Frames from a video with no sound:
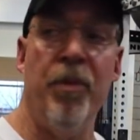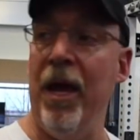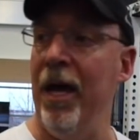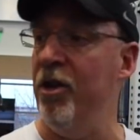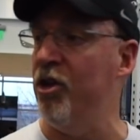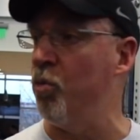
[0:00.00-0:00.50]

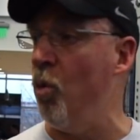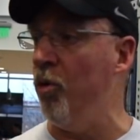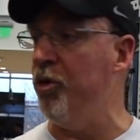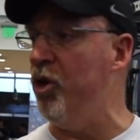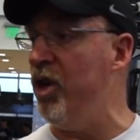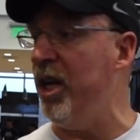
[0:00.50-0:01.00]
and this
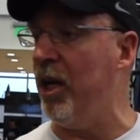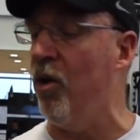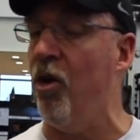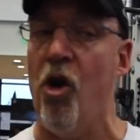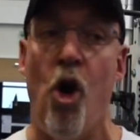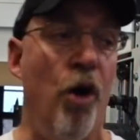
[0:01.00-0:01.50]
won't do you any
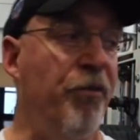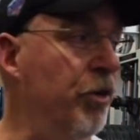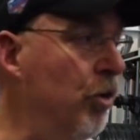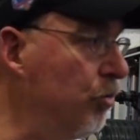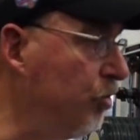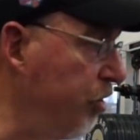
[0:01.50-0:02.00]
good at all if
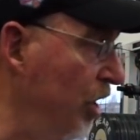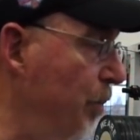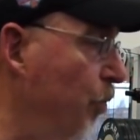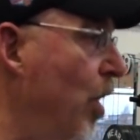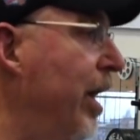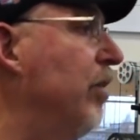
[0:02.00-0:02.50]
you don't
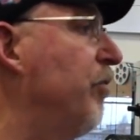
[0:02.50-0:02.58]
sleep right,